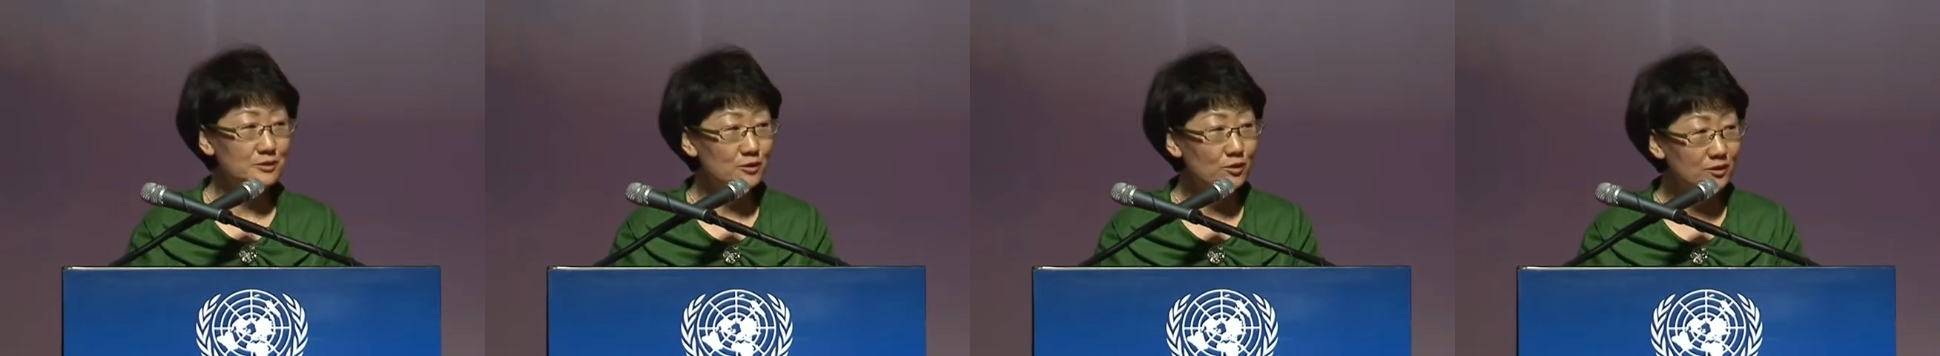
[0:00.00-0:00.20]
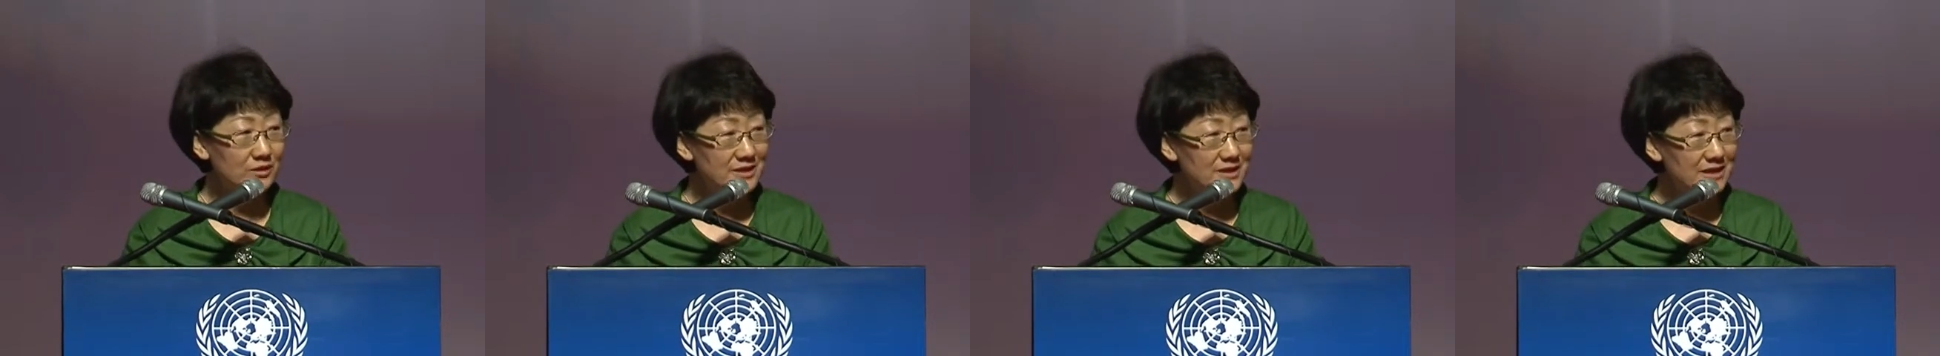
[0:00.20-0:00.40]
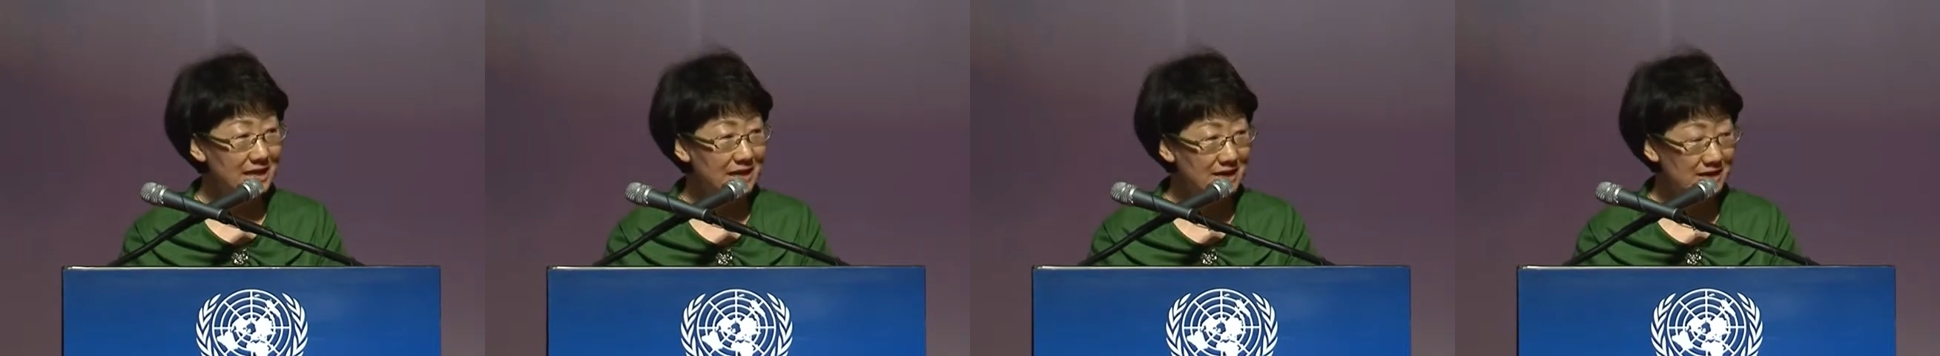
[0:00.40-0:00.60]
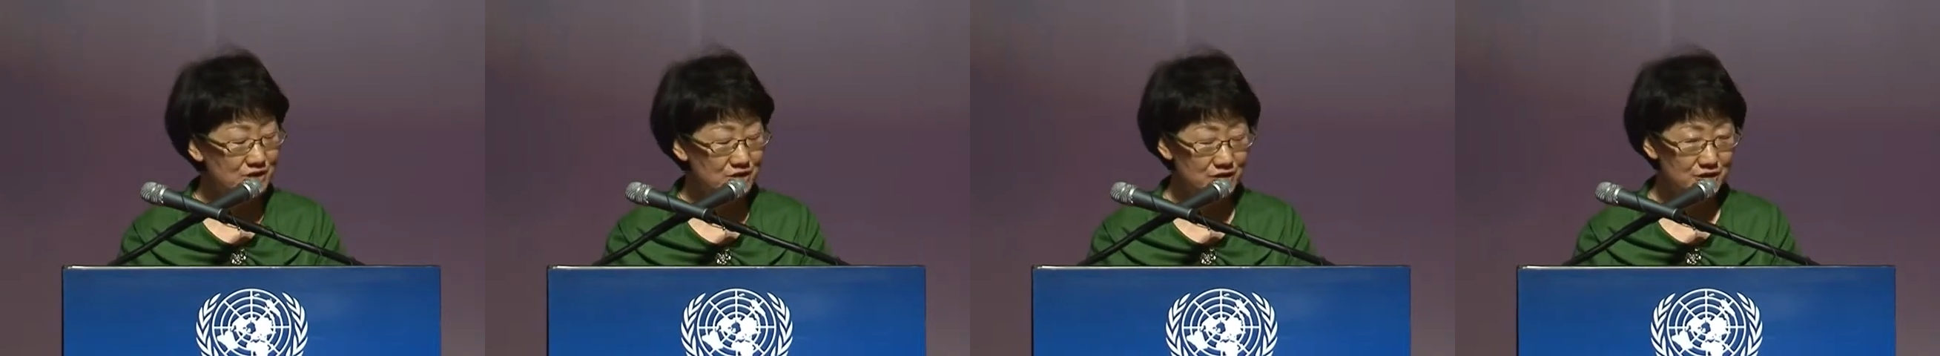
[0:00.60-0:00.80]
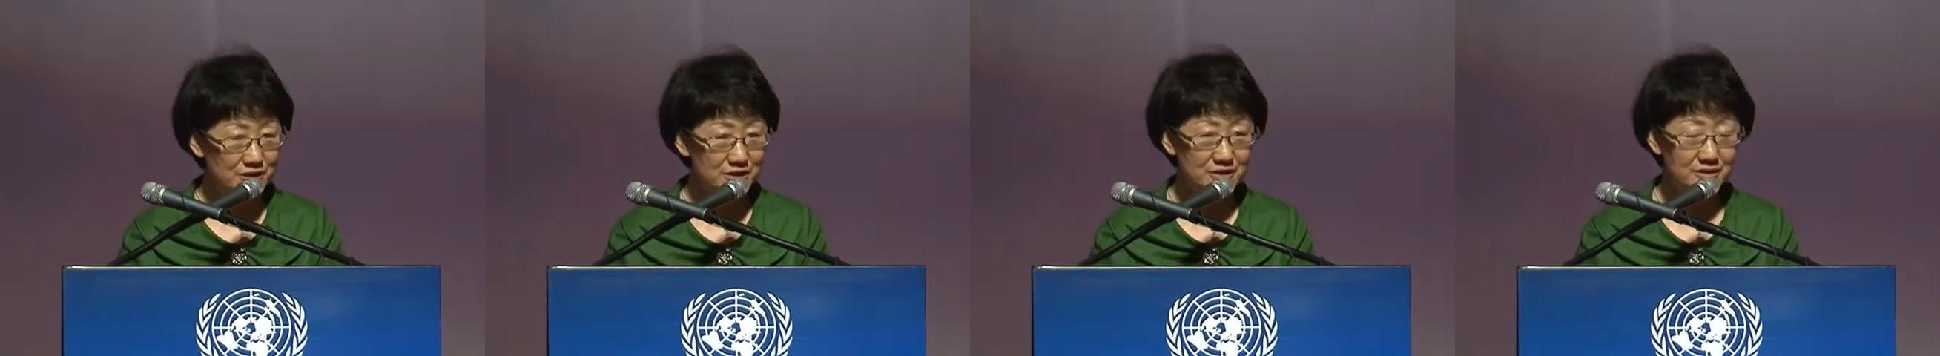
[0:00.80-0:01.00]
Noeleen
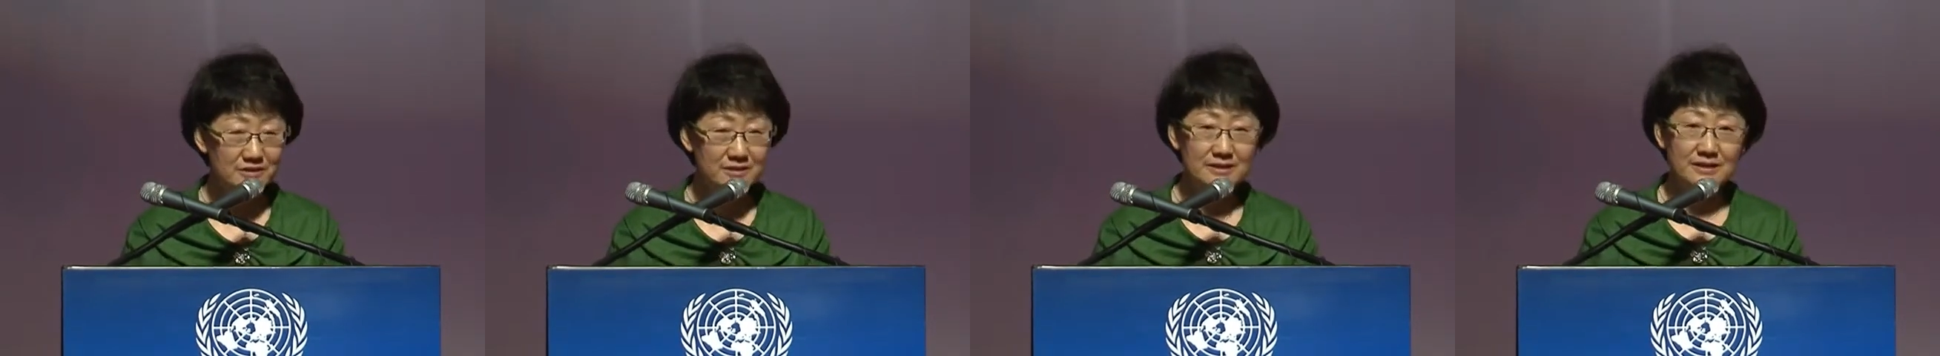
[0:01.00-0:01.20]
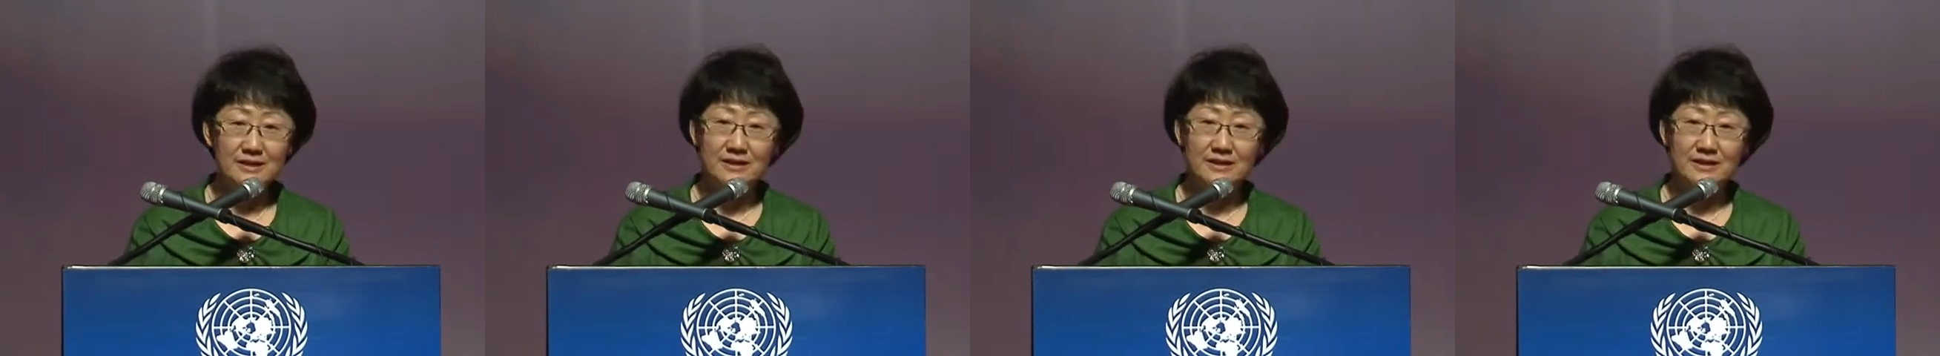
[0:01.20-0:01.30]
Heyzer,